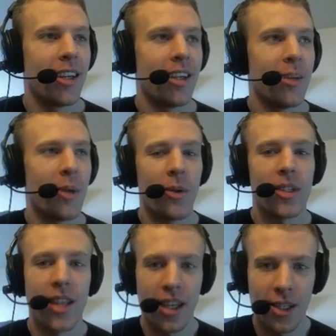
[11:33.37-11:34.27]
But
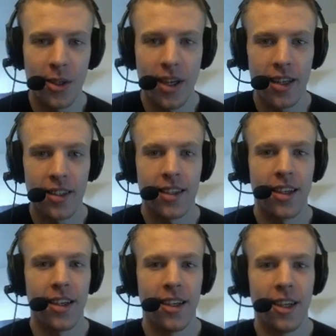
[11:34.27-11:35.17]
anyways, thank you again,
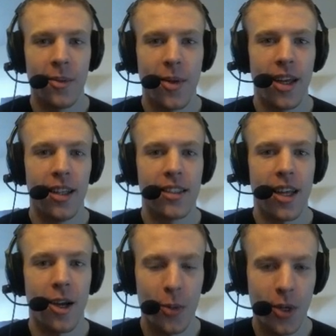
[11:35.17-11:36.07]
and
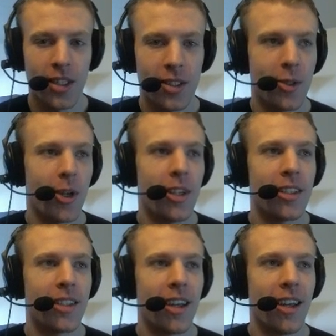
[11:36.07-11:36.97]
I hope you guys
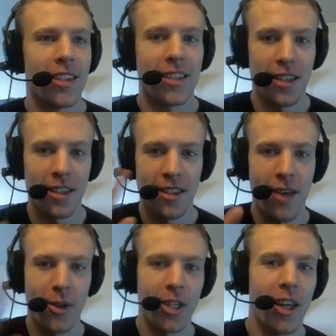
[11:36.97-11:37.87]
enjoyed, and
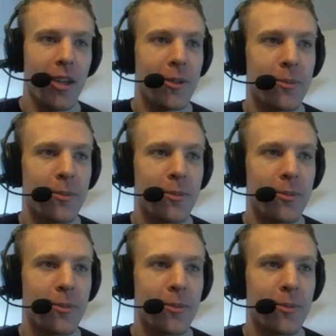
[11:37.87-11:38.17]
have a good day.